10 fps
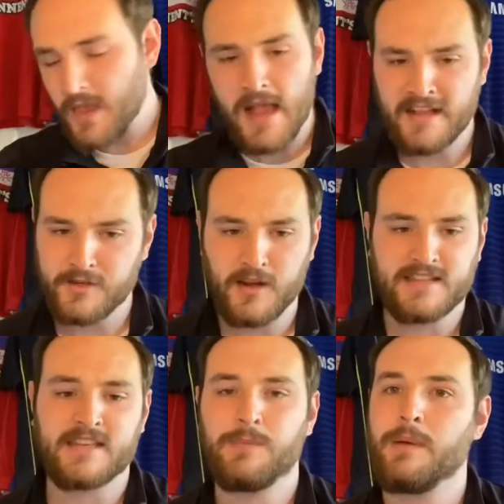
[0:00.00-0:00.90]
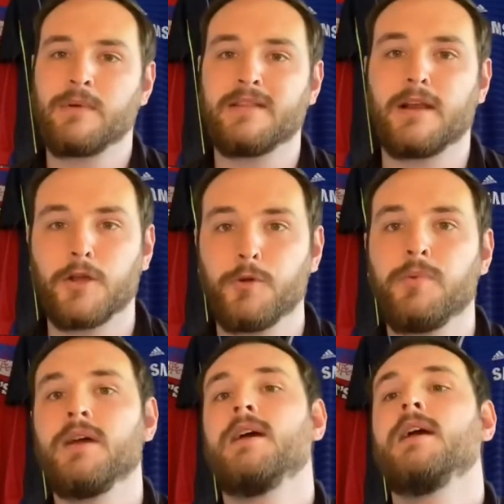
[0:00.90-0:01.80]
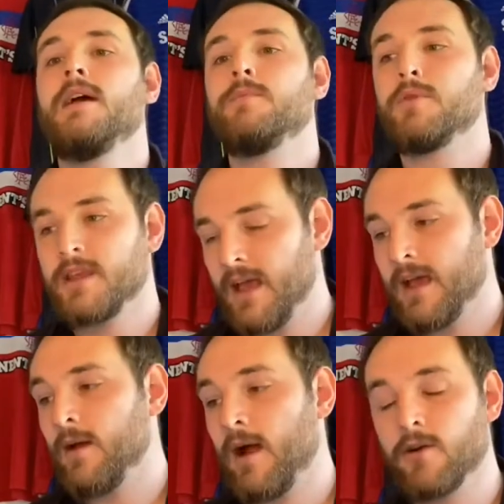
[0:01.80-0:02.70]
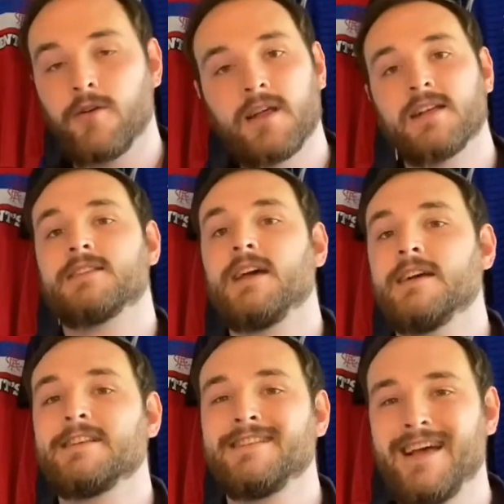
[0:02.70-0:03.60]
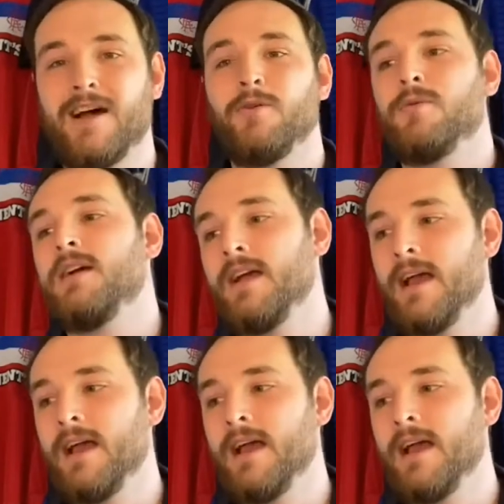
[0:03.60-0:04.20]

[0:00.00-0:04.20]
I do like to keep people in the loop. But yeah, I'm going to get started now.